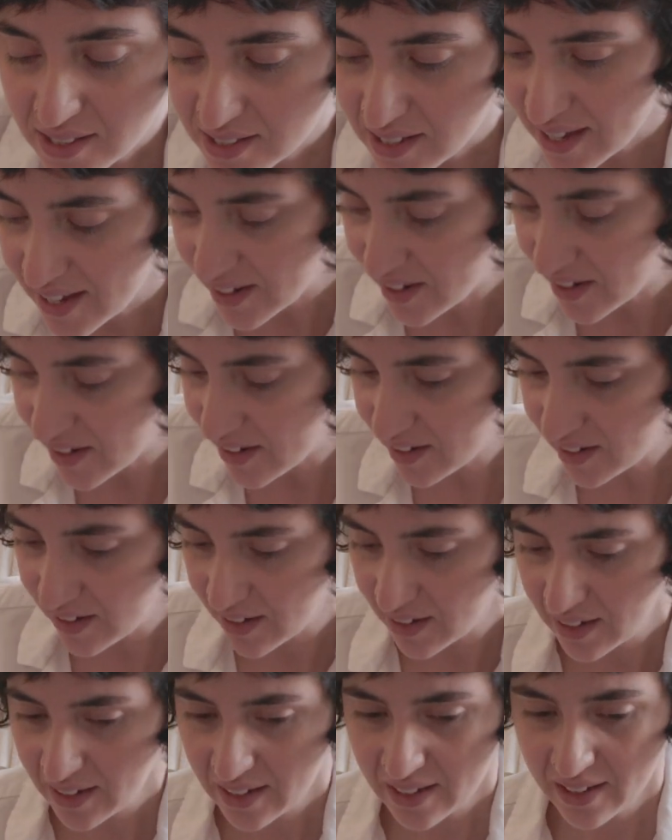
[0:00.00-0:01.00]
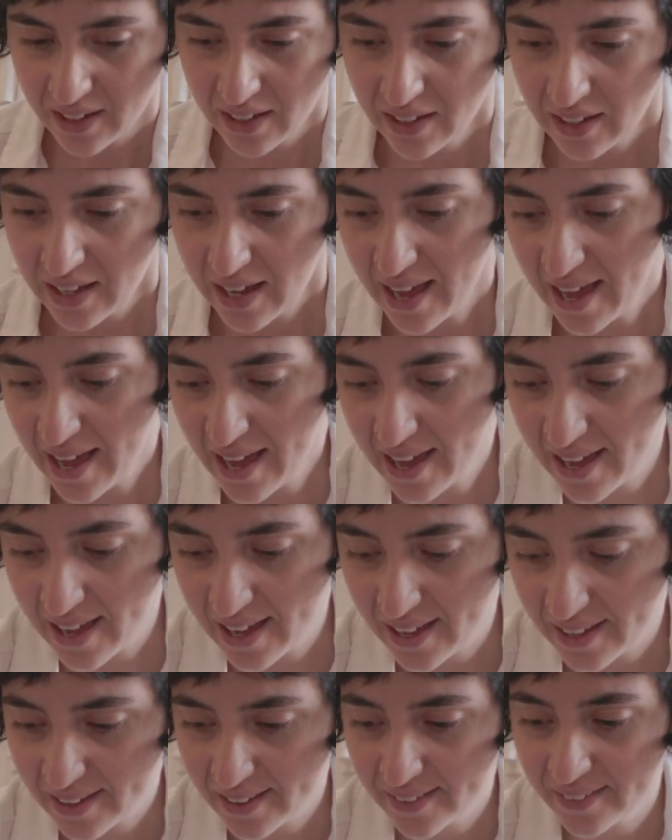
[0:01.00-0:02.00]
here,
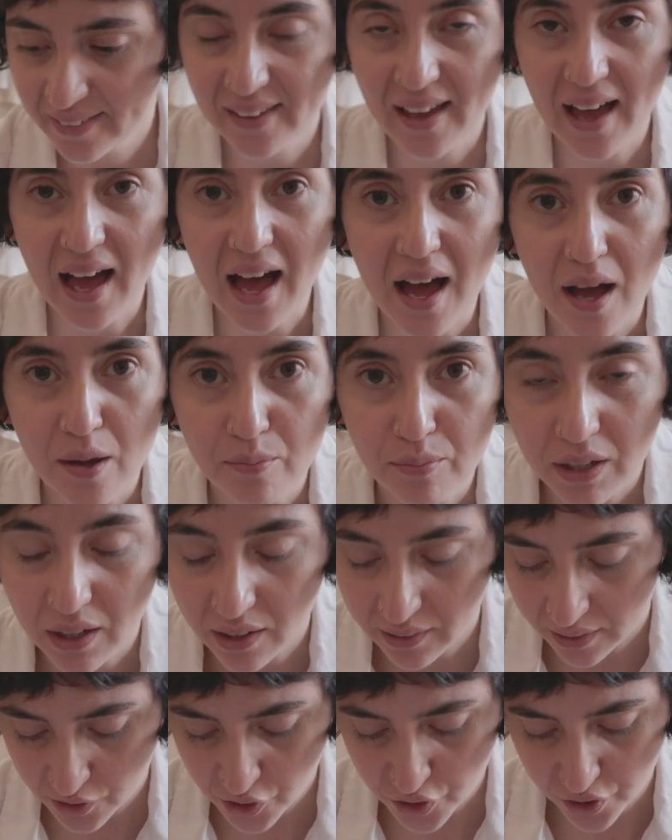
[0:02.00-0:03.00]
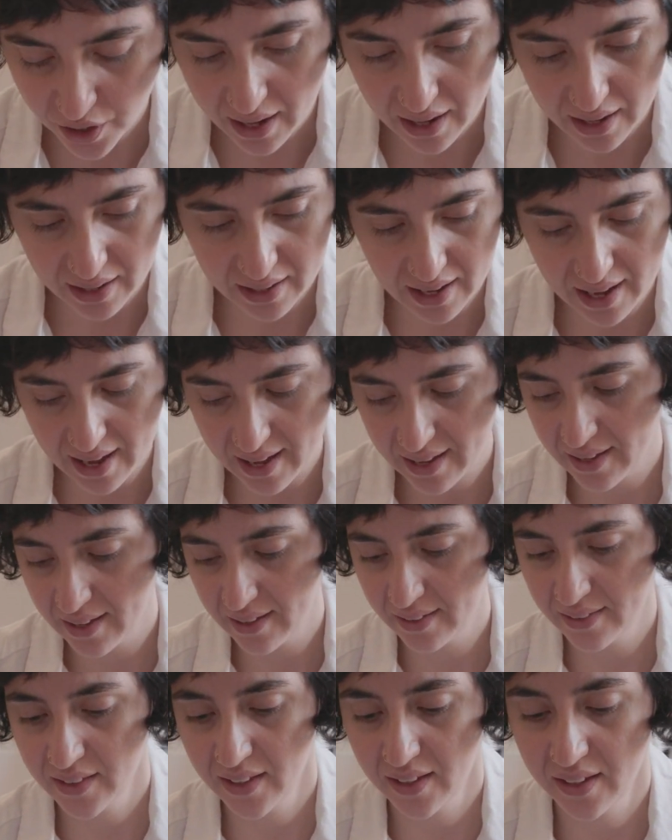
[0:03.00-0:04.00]
and I'm gonna try
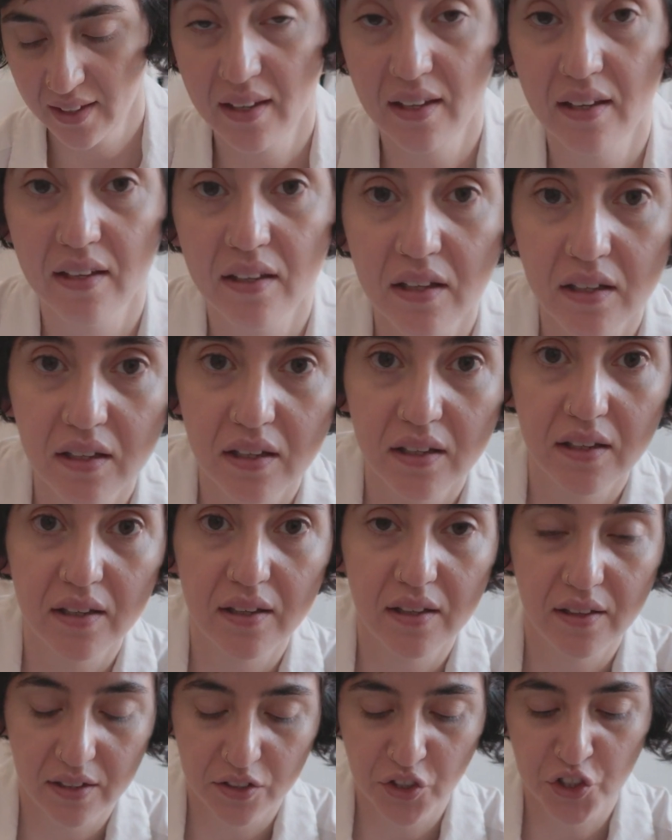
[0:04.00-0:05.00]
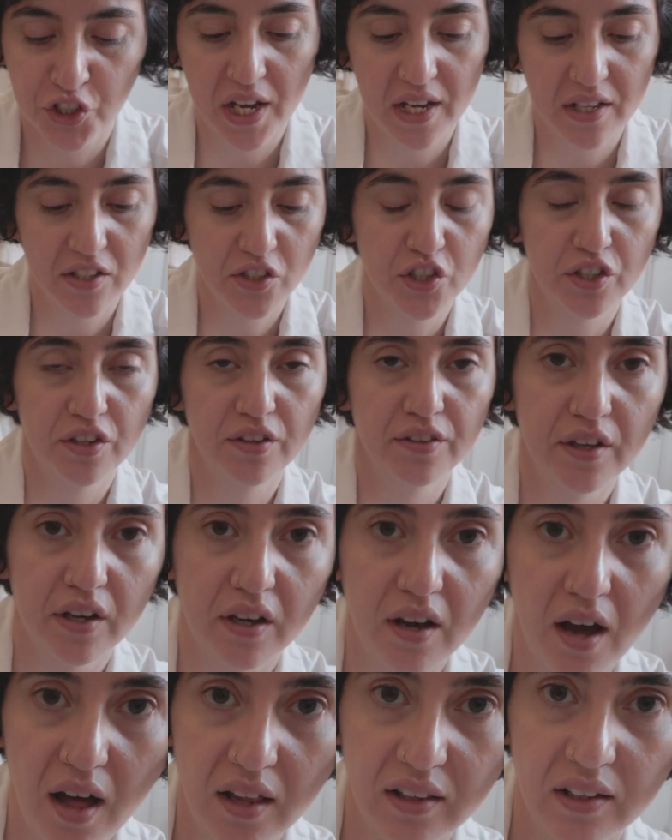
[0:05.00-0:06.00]
and change the
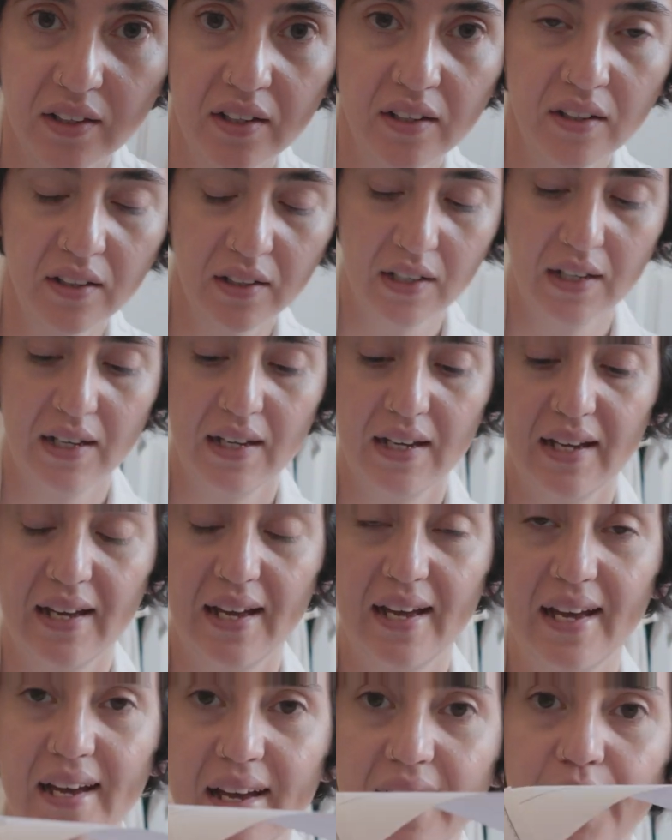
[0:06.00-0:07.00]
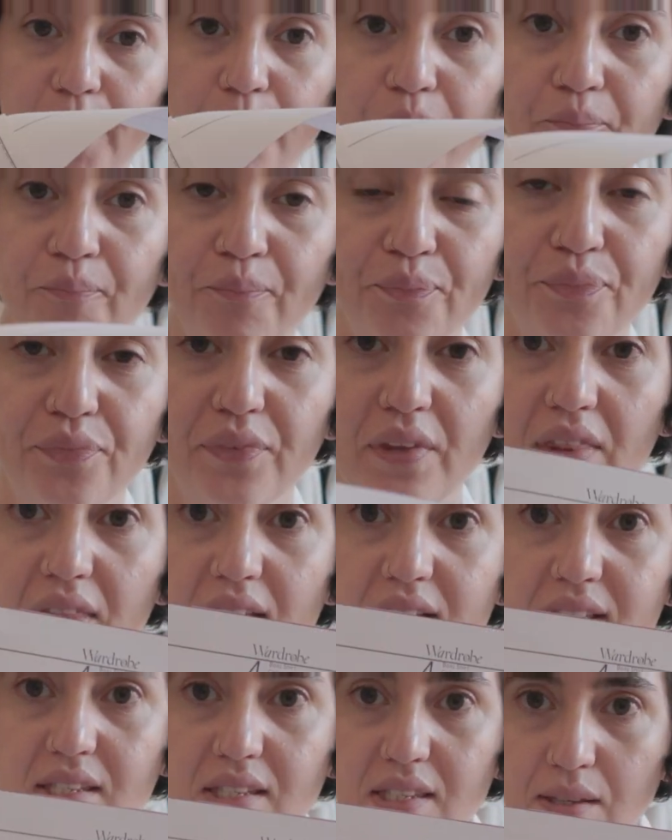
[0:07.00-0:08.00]
color.
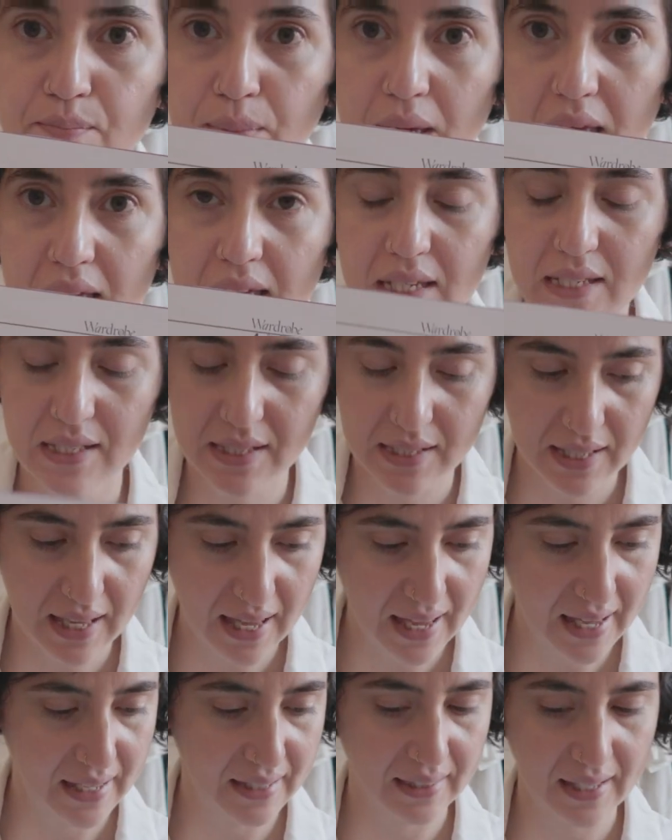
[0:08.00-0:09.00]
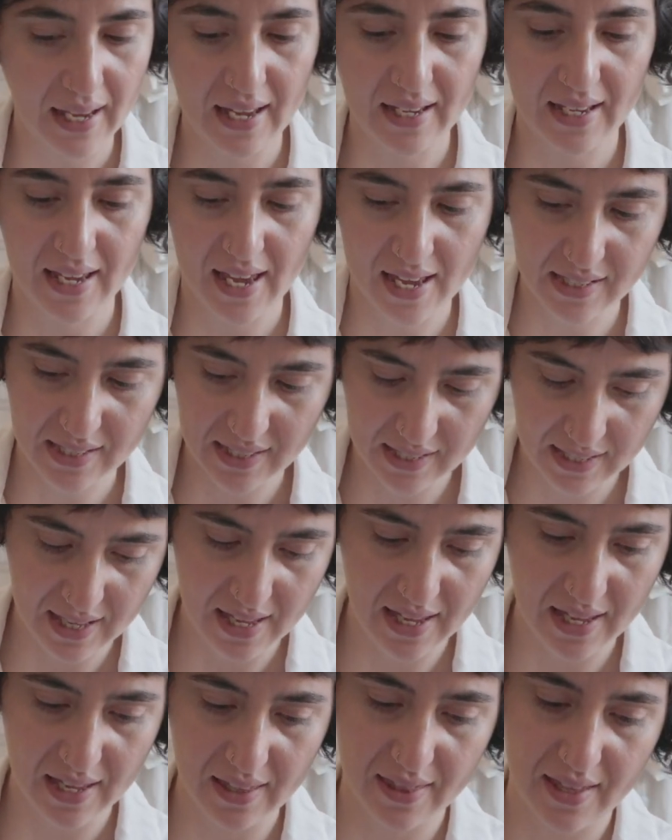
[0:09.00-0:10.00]
This is the piece, and I can
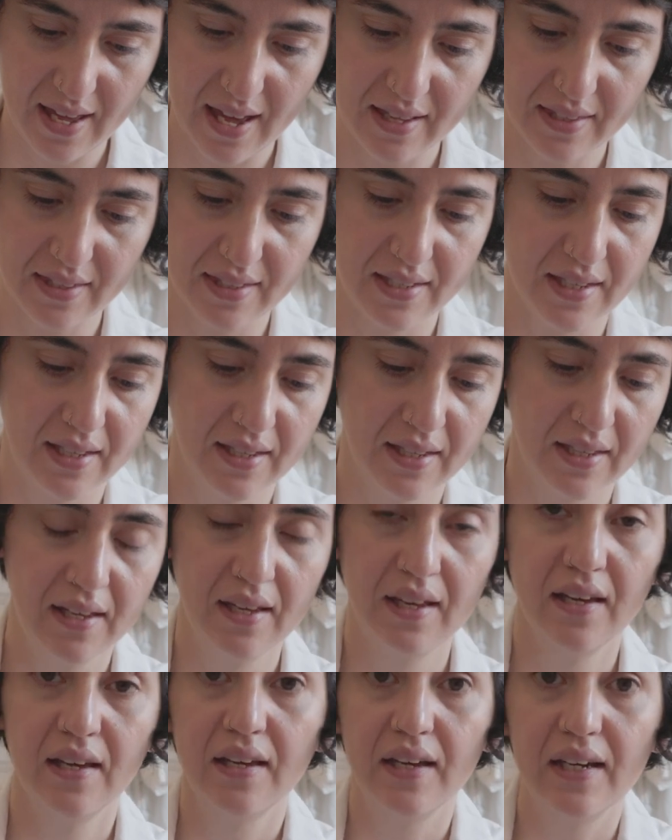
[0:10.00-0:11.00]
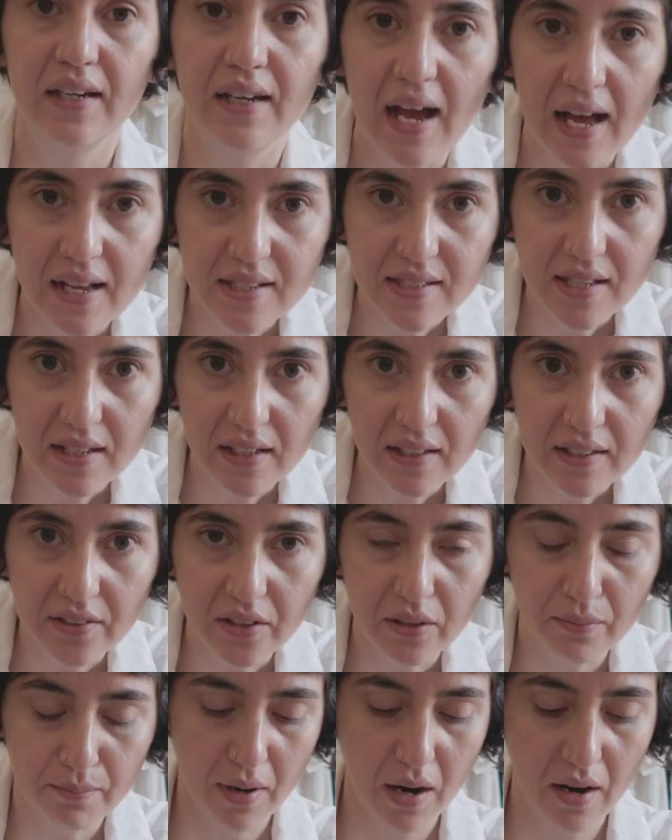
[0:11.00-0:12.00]
see that it has a
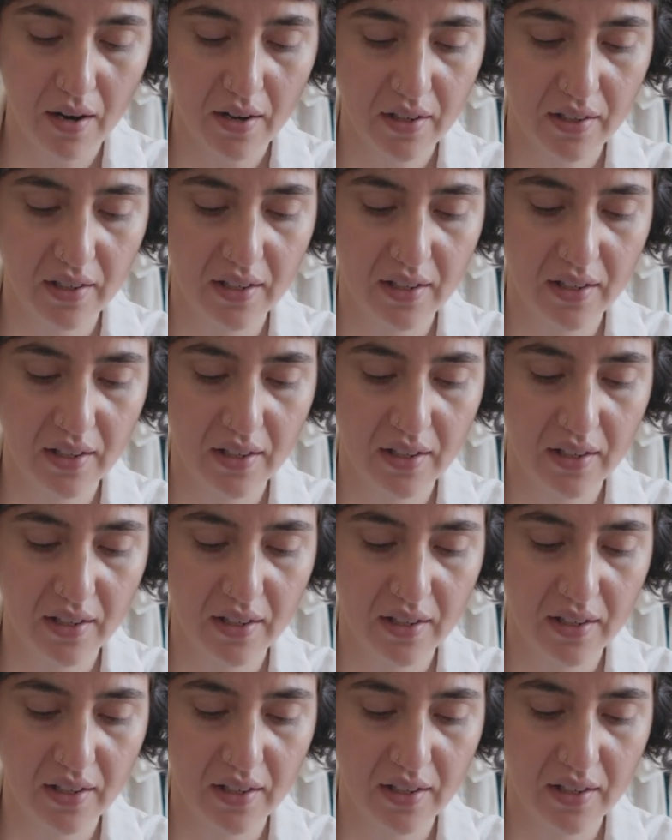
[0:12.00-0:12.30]
little mark